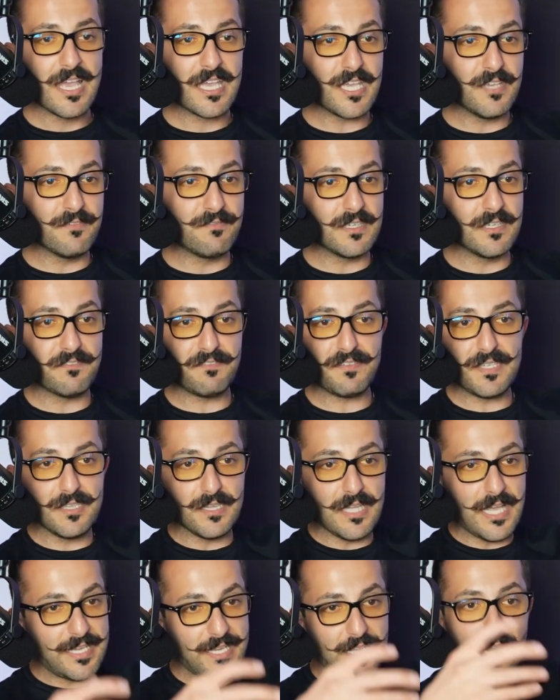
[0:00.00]
Even if he
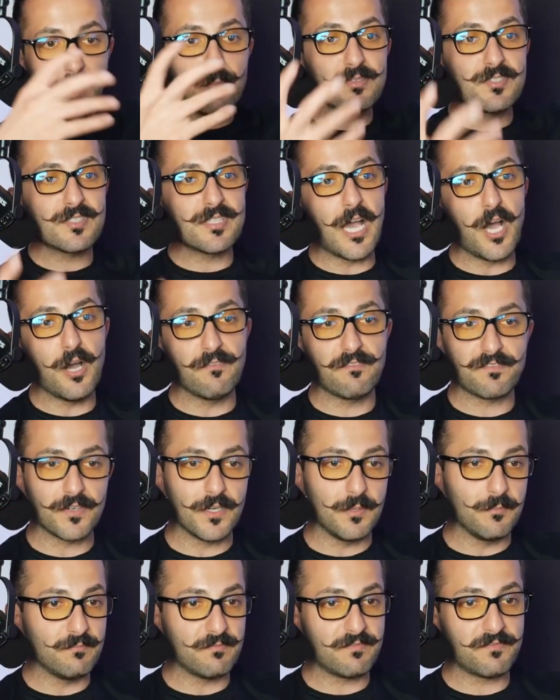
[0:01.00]
like comes down
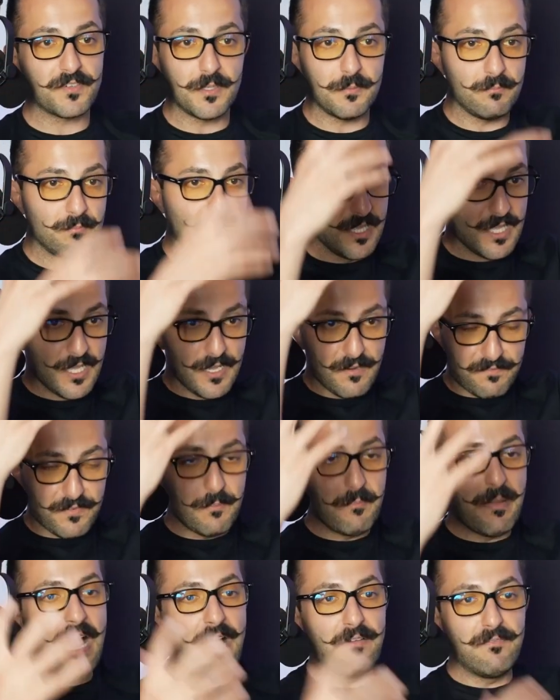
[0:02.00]
from from
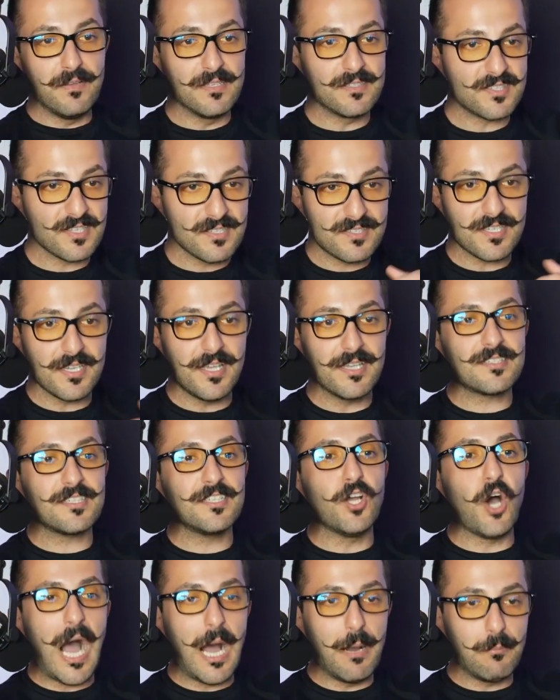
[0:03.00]
from heavens and says,
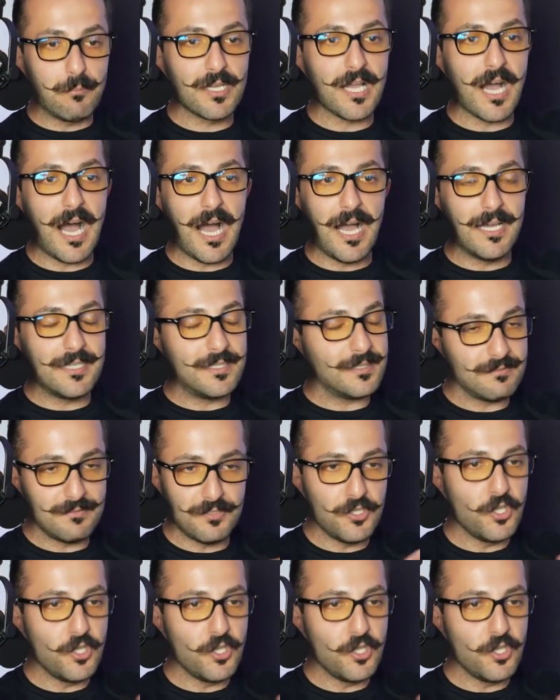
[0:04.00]
you know, I'm God.